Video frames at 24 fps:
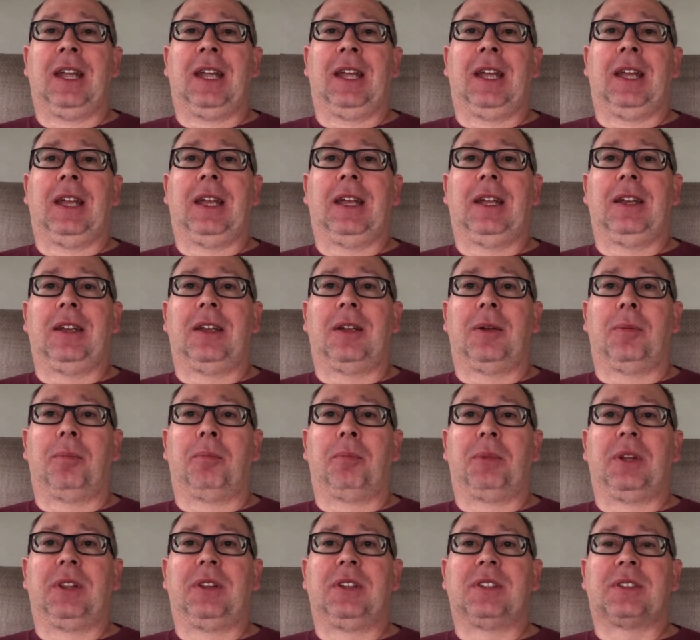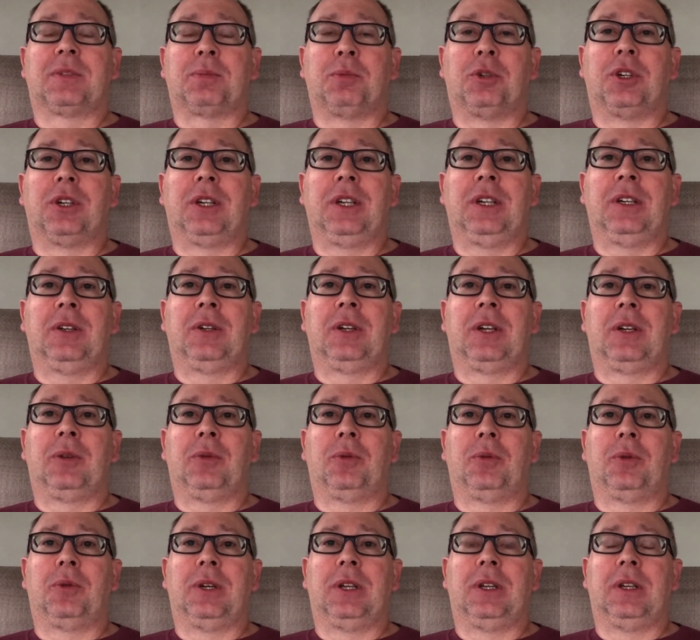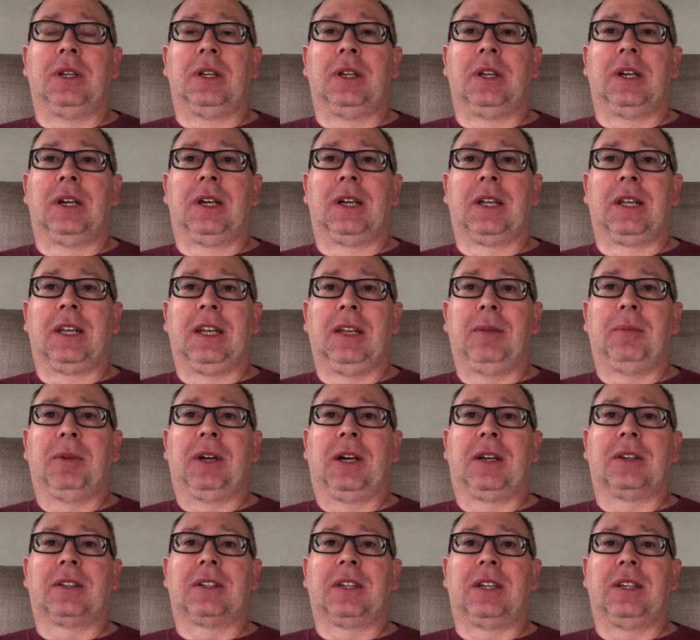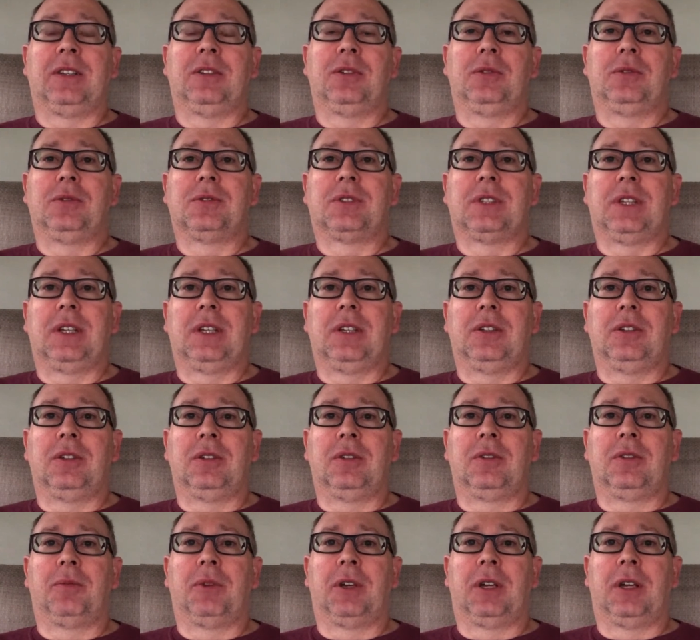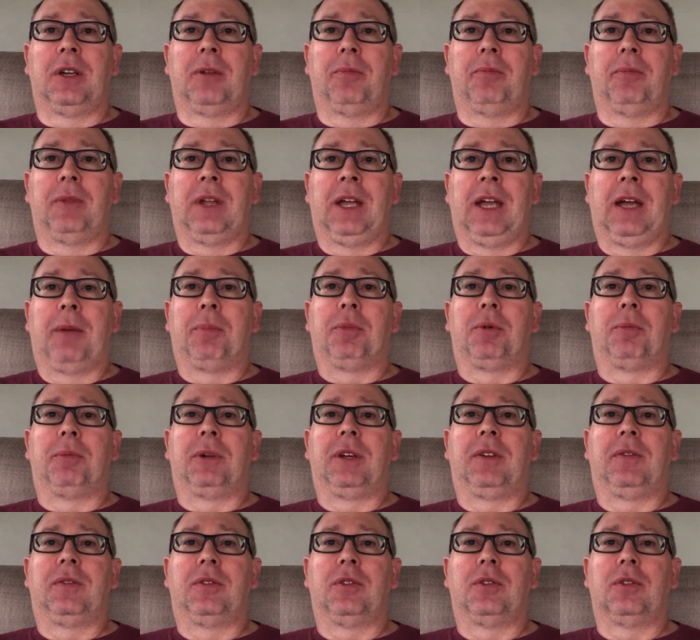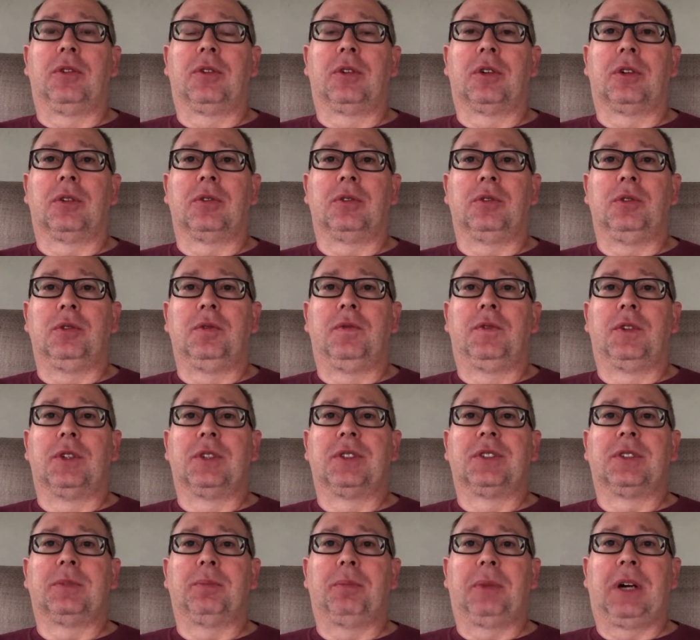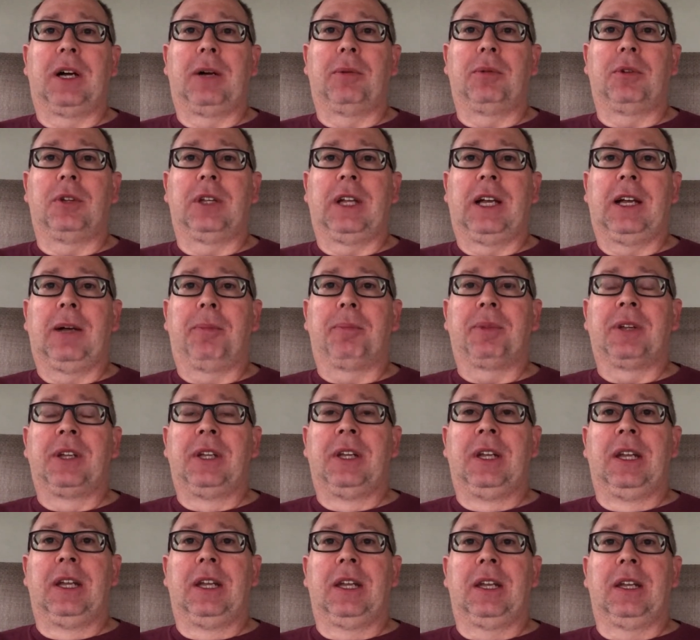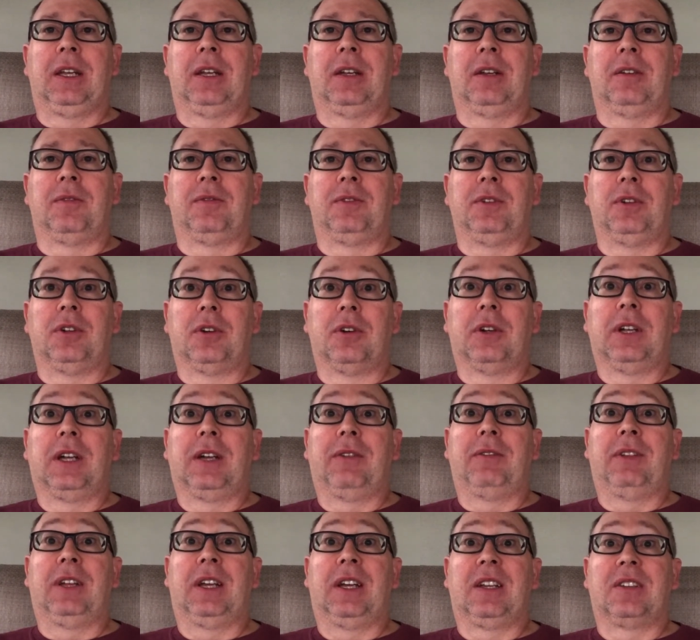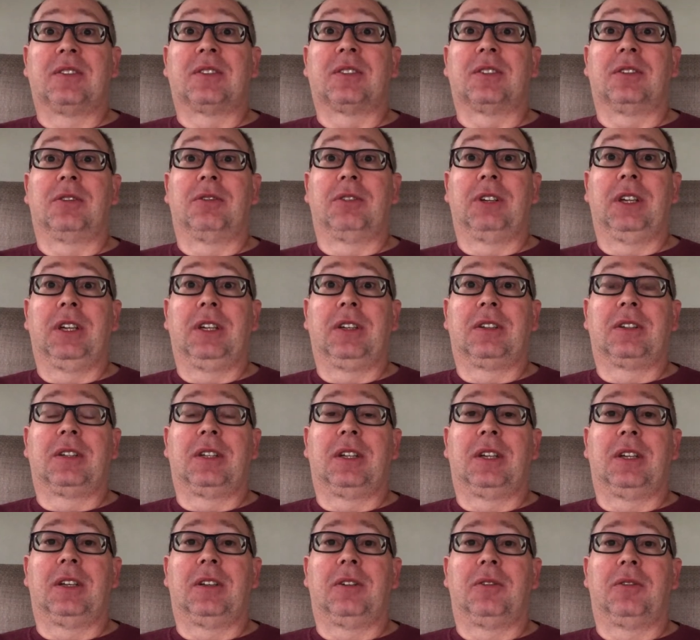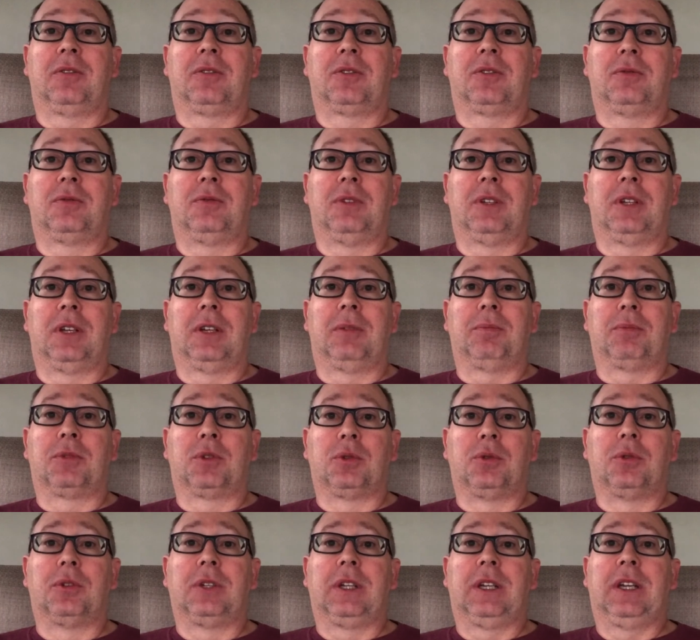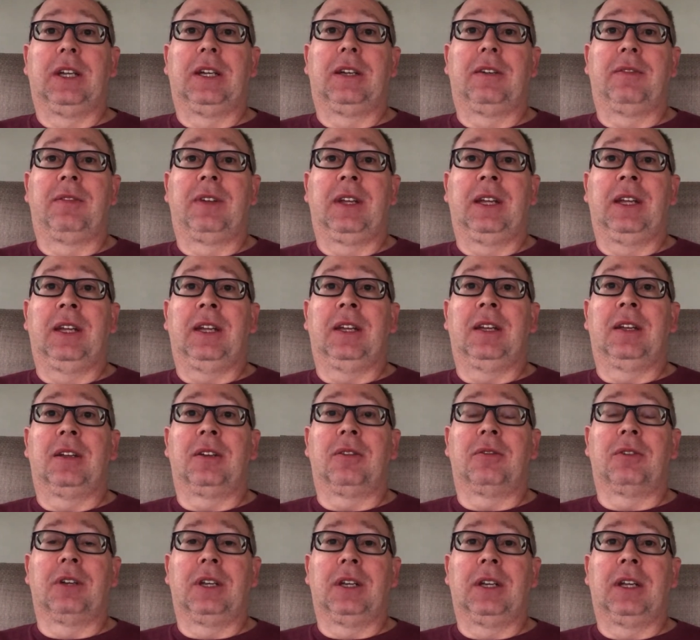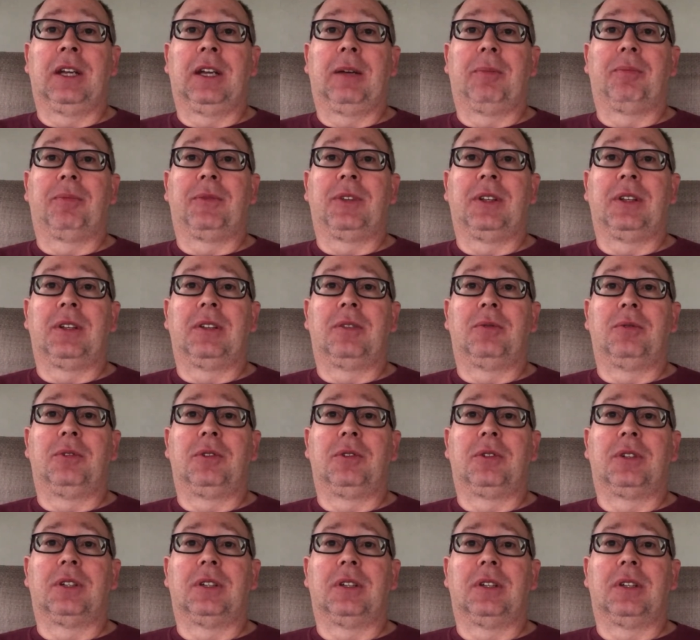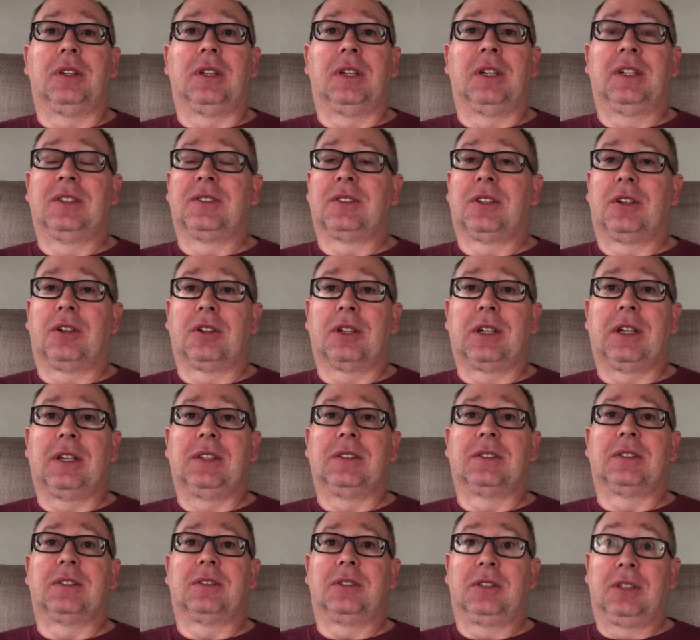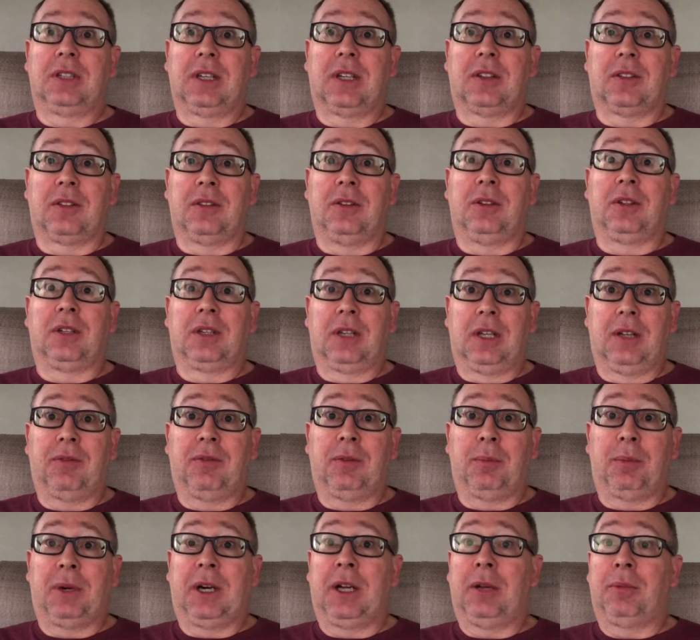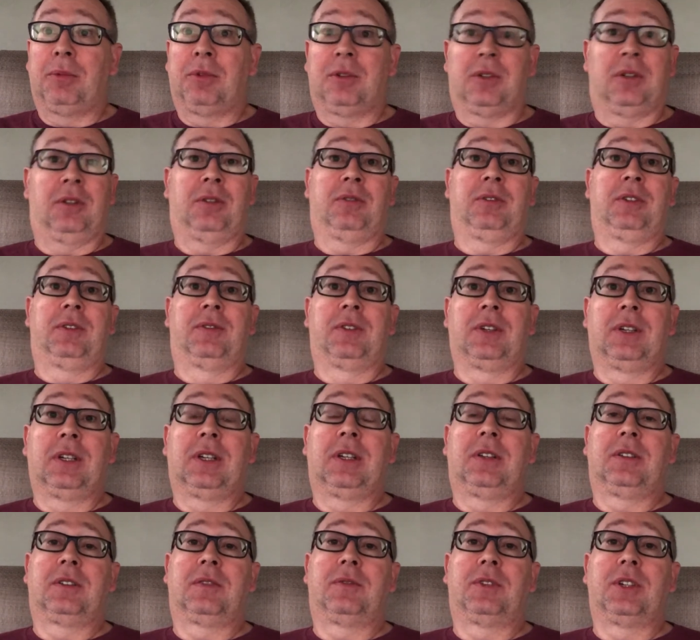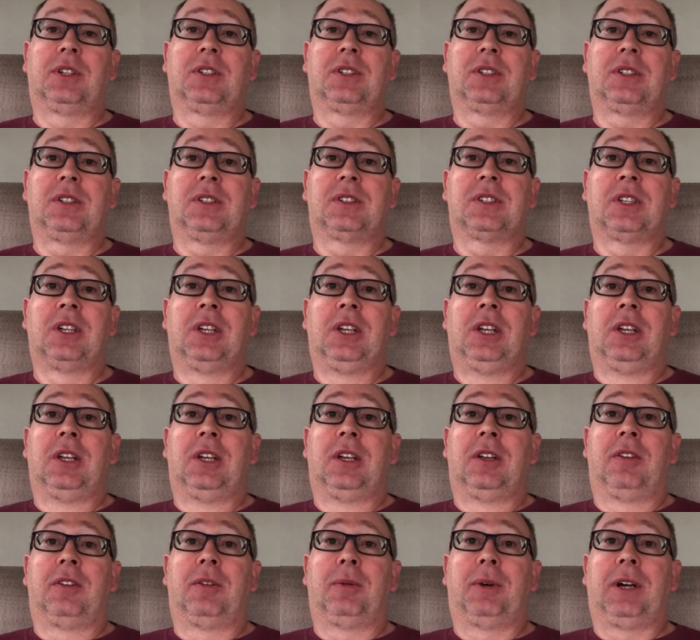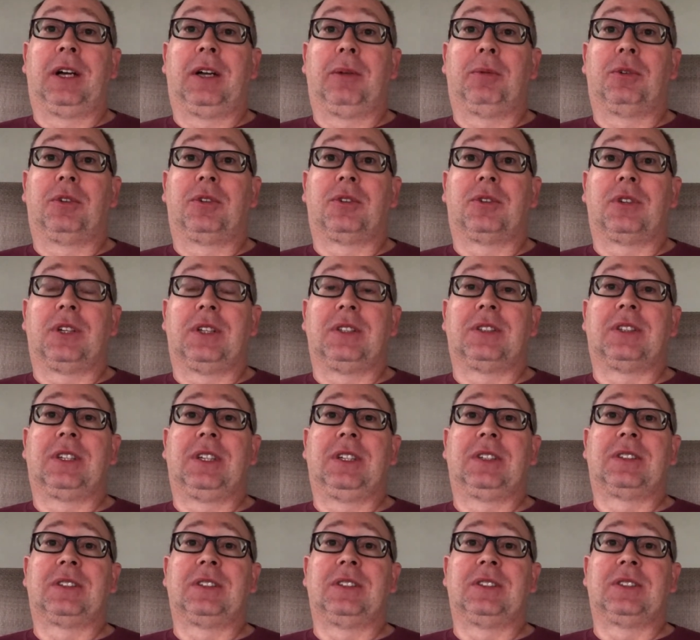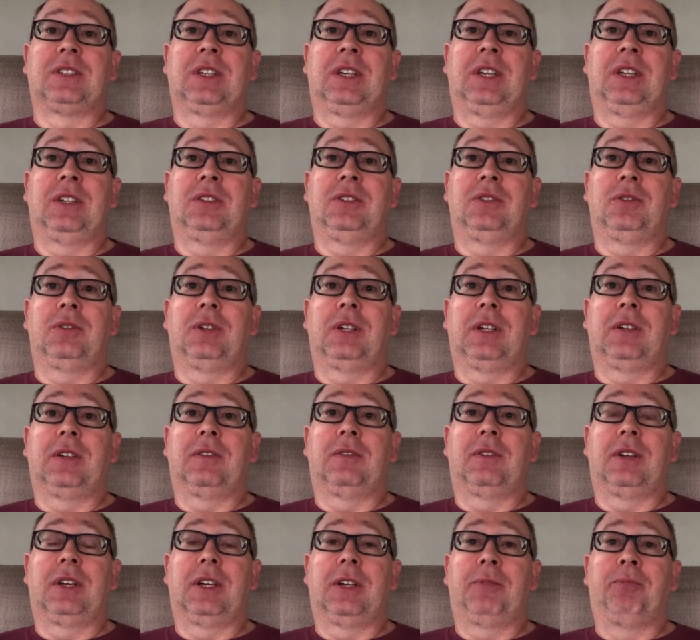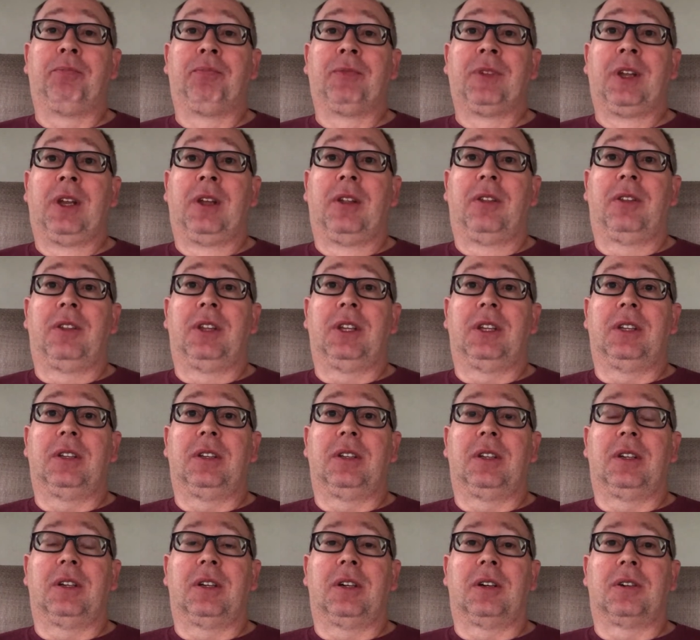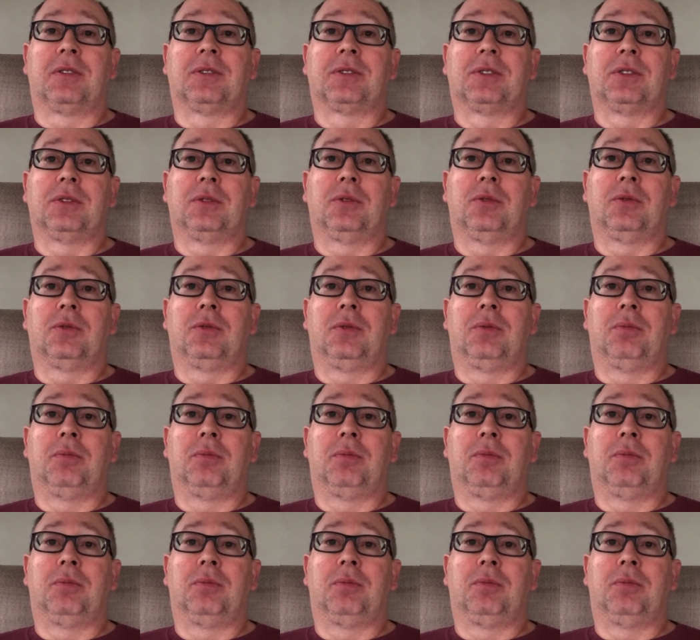And but this morning when I came out, I use a um, app on my phone called YouVersion Bible app, and if you don't have that, it's a great uh, um, tool to have and great app that you can has all kinds of you got you can have the Bible, all different kinds of versions of the Bible translations, and you have uh, then also